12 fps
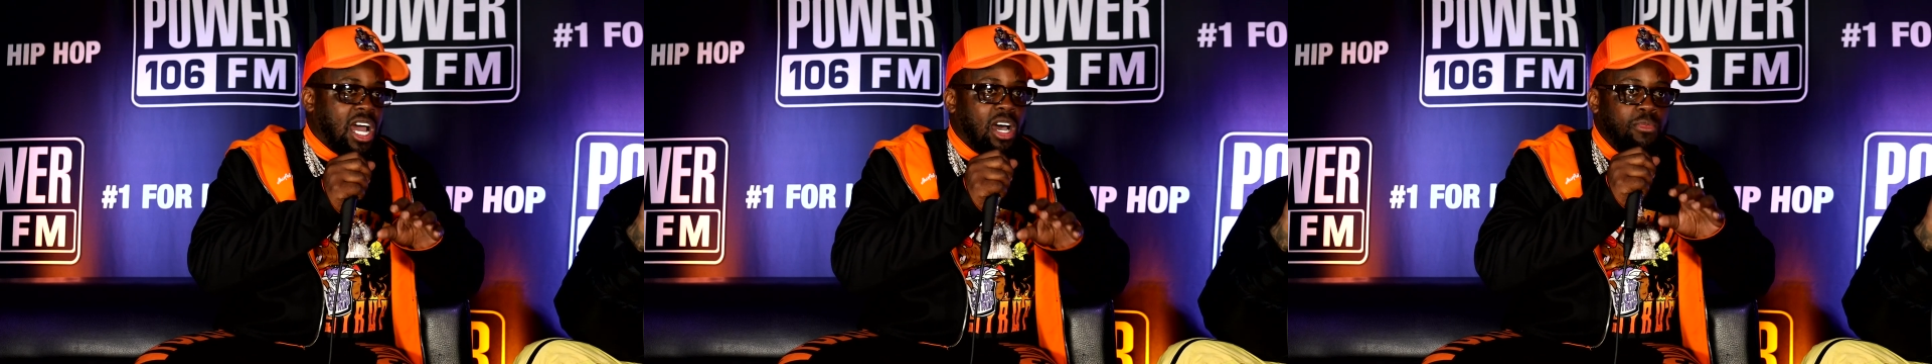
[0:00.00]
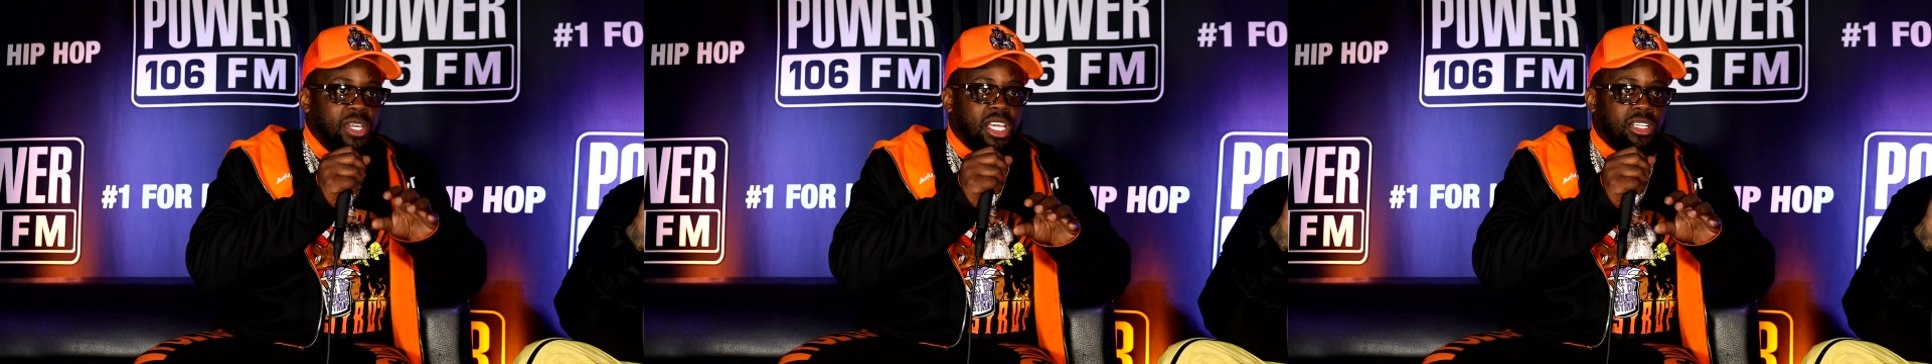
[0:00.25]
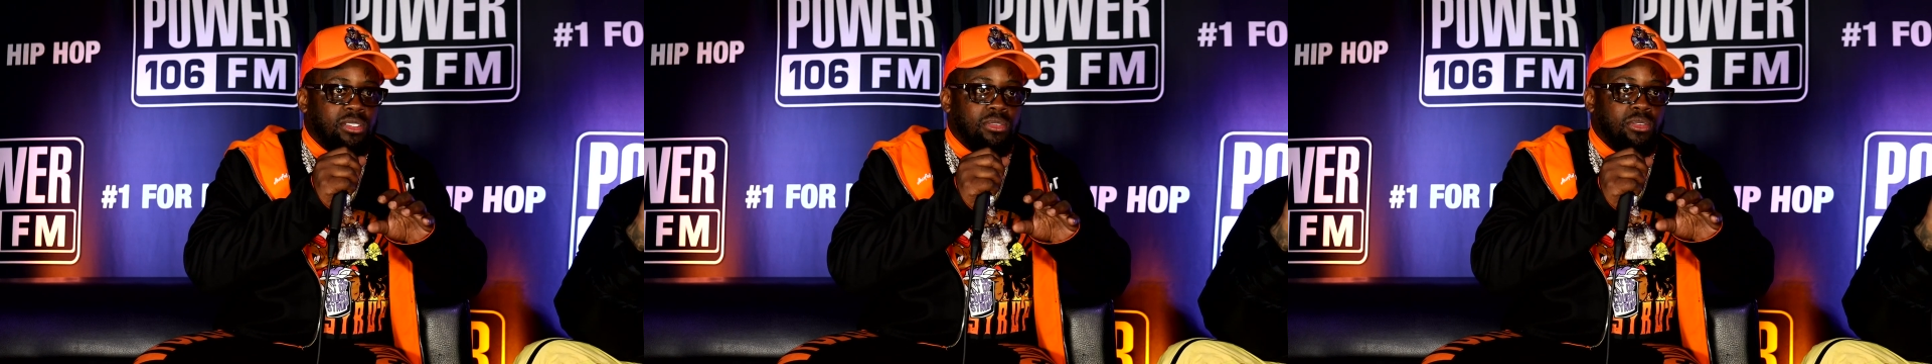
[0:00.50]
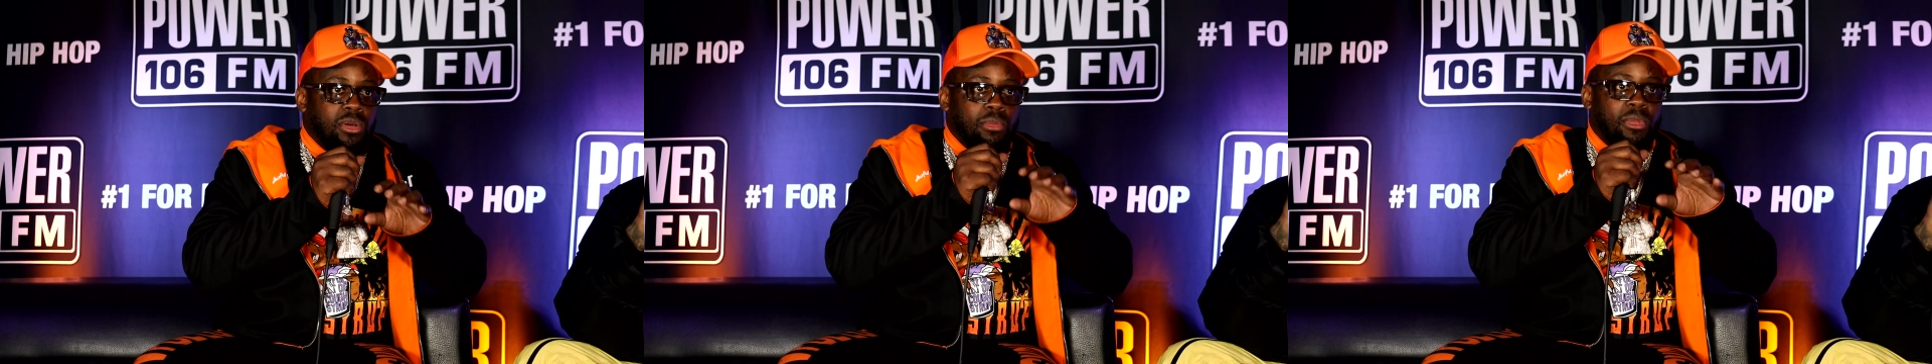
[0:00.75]
I'll be in
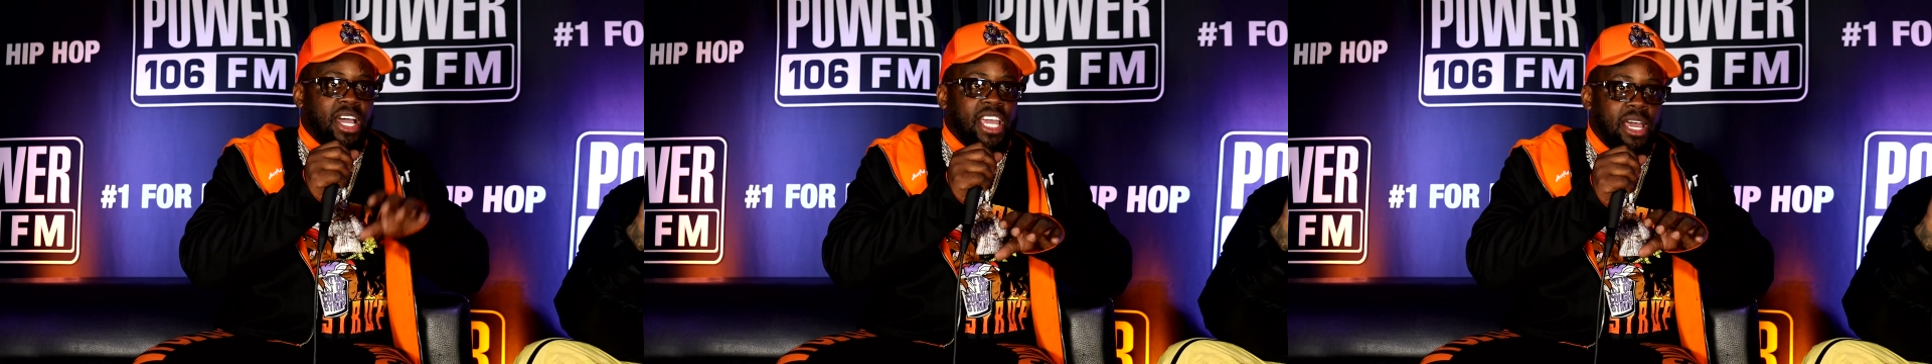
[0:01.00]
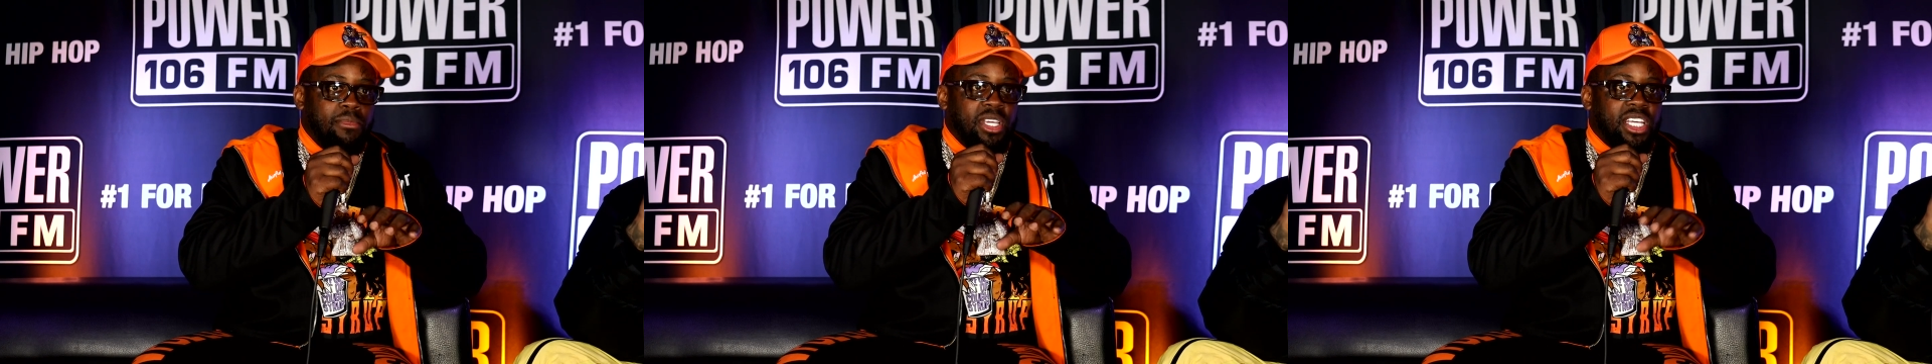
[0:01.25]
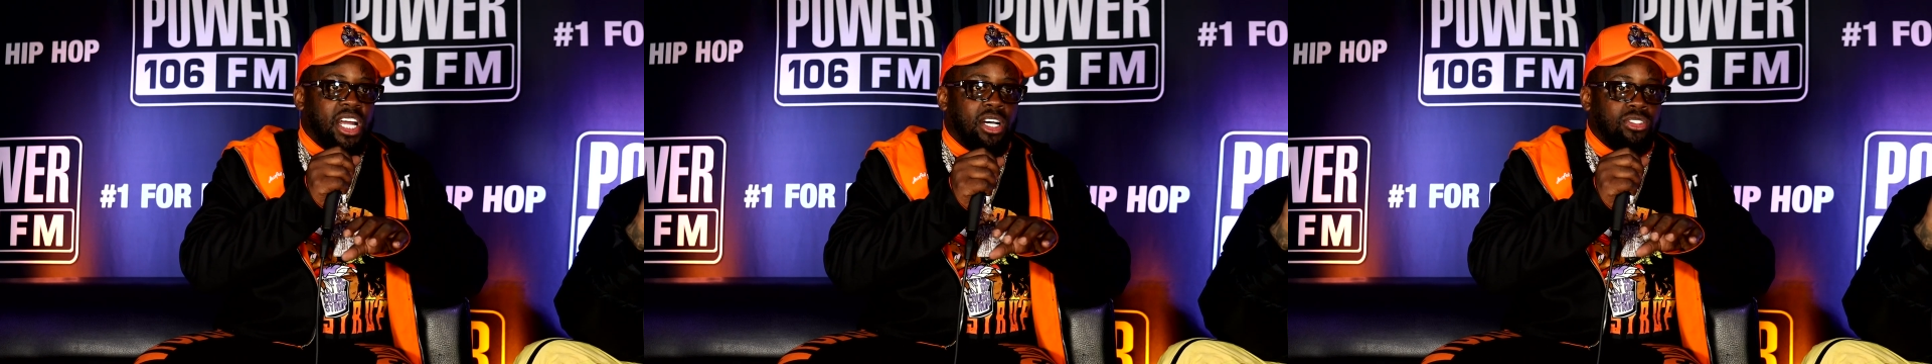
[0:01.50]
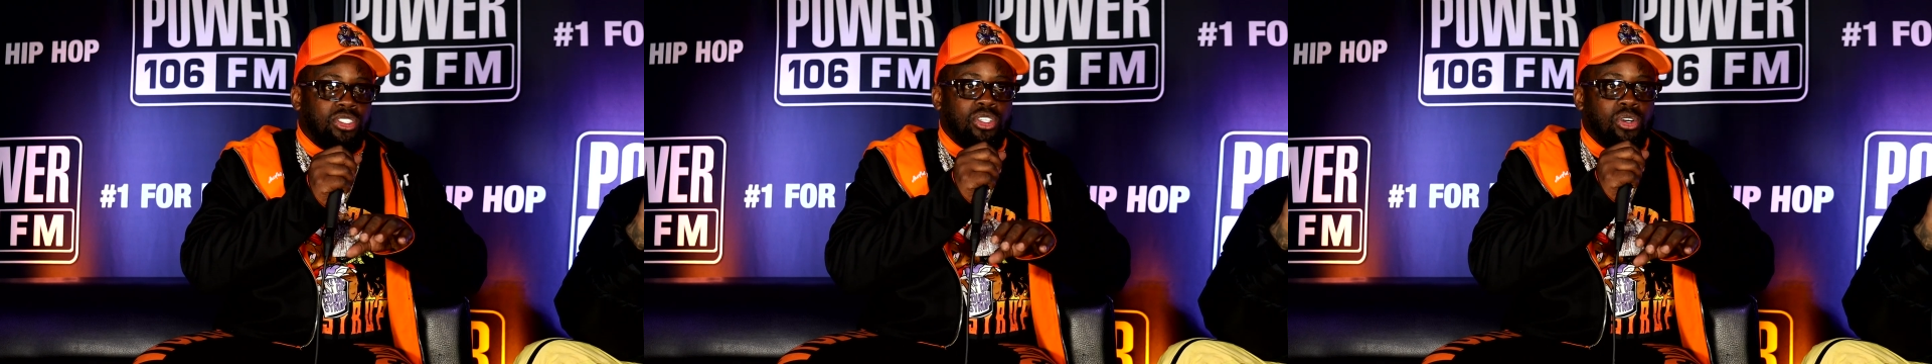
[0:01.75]
Miami and
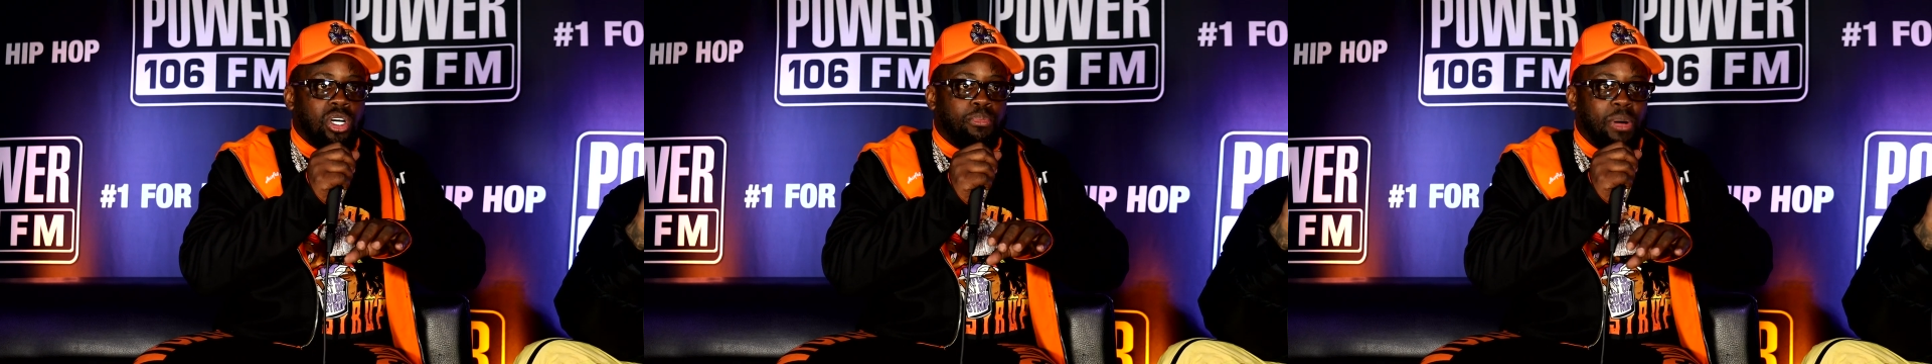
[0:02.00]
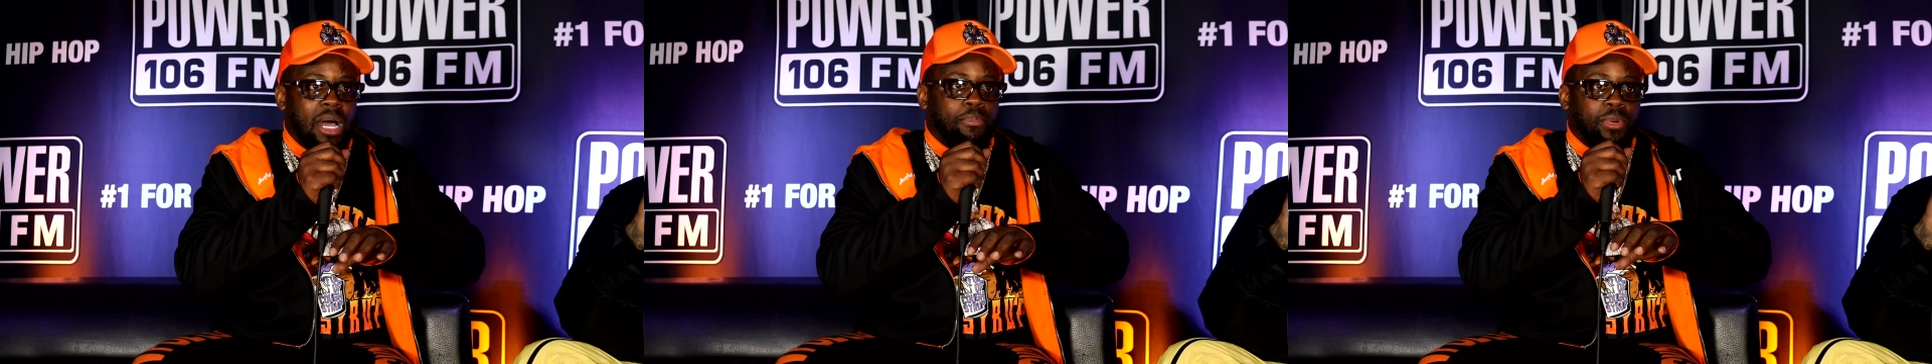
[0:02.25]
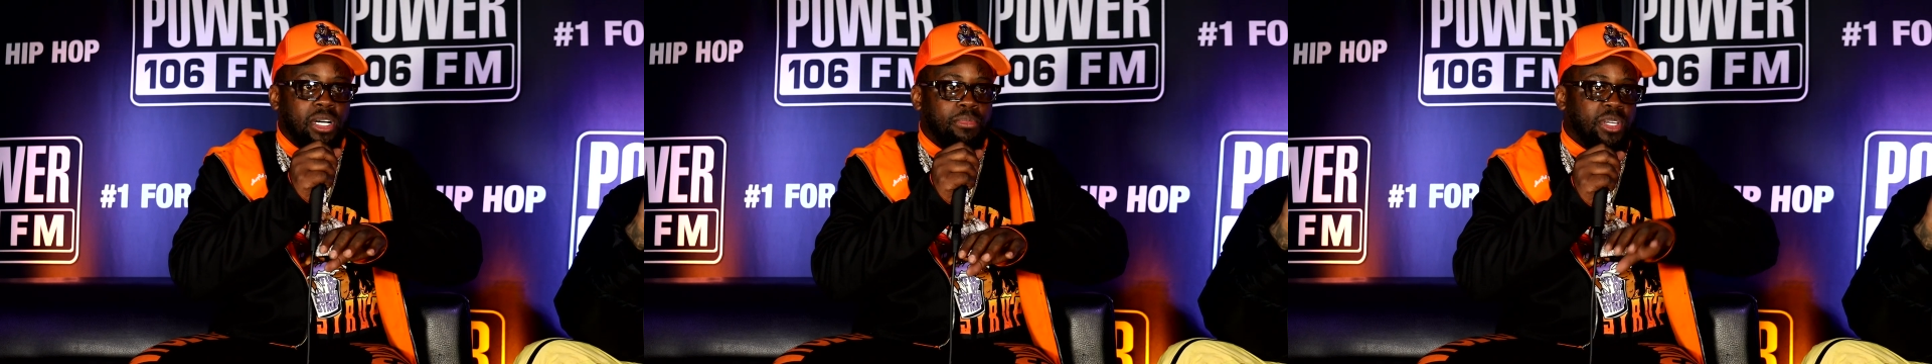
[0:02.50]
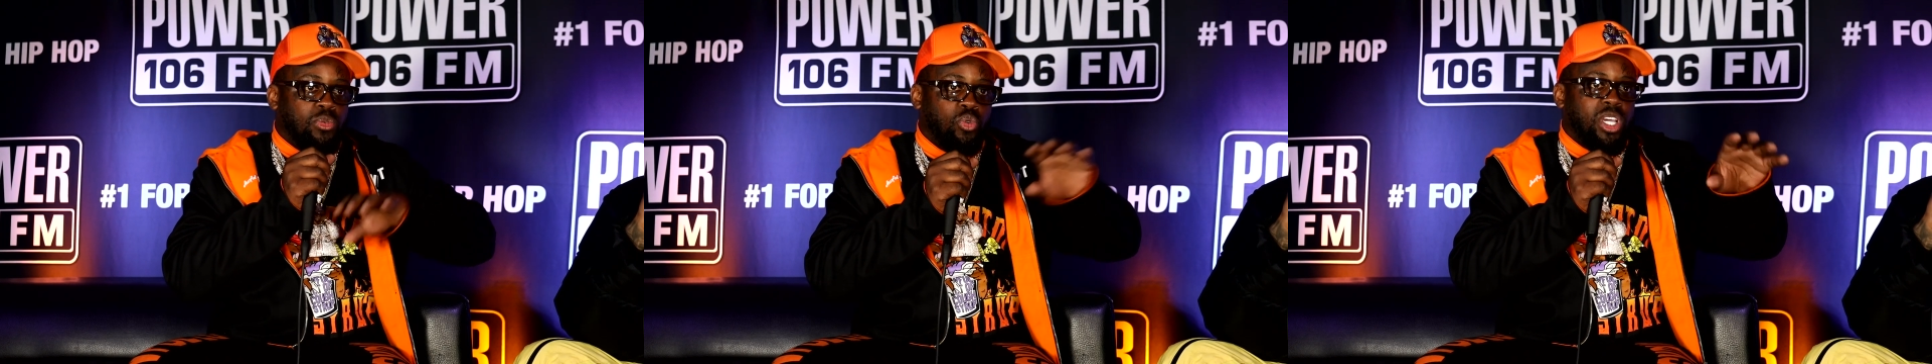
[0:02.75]
I'll do a pop up
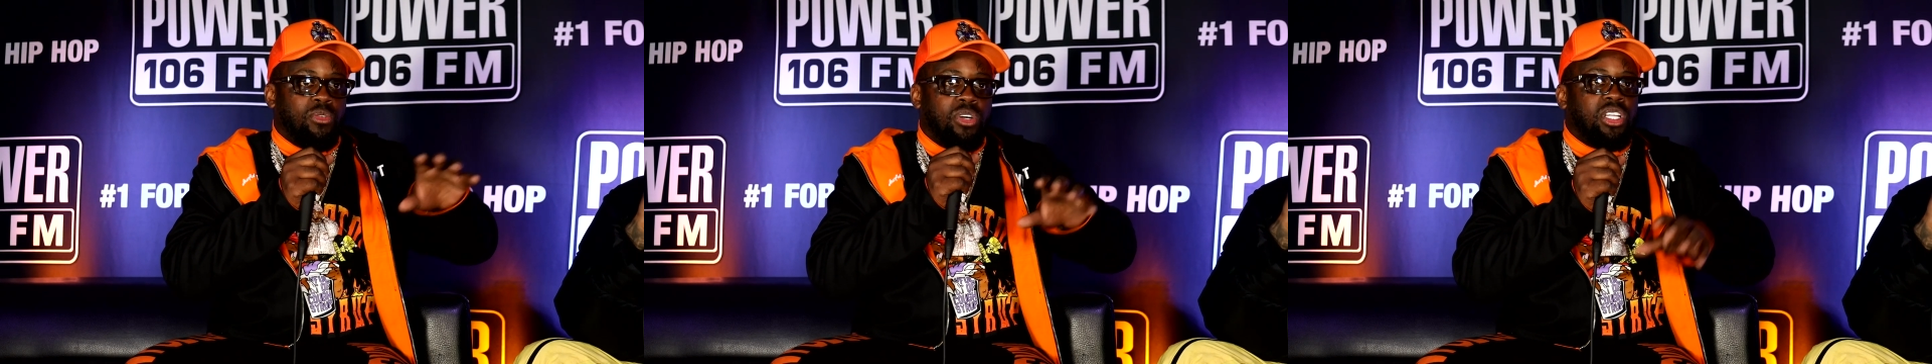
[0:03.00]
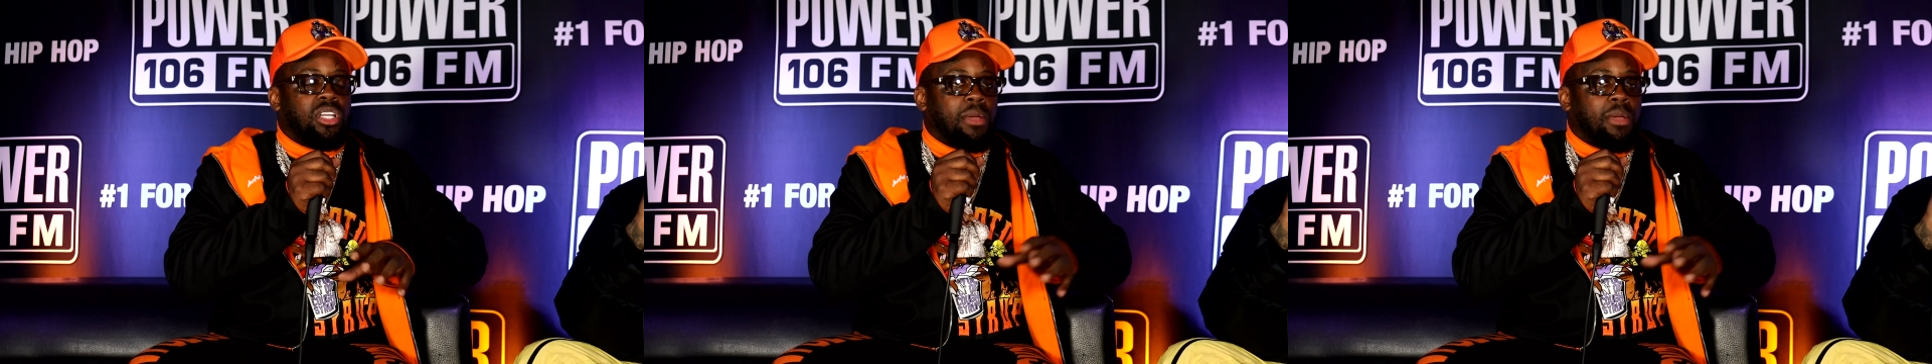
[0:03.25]
up in Wynwood,